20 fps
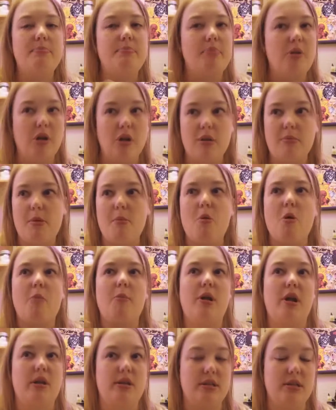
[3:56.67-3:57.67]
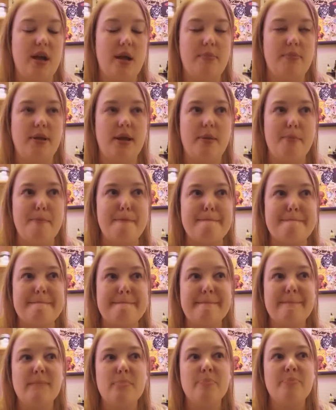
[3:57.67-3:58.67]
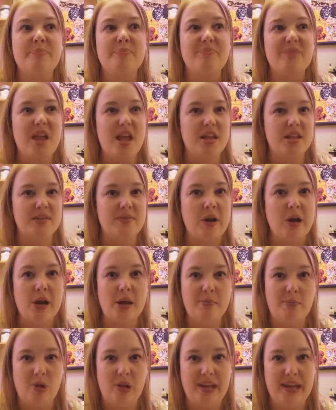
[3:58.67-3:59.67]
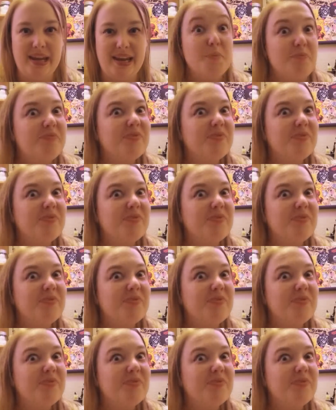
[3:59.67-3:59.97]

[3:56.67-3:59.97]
put a little bit more, put it on the top lip. And it's very emollient.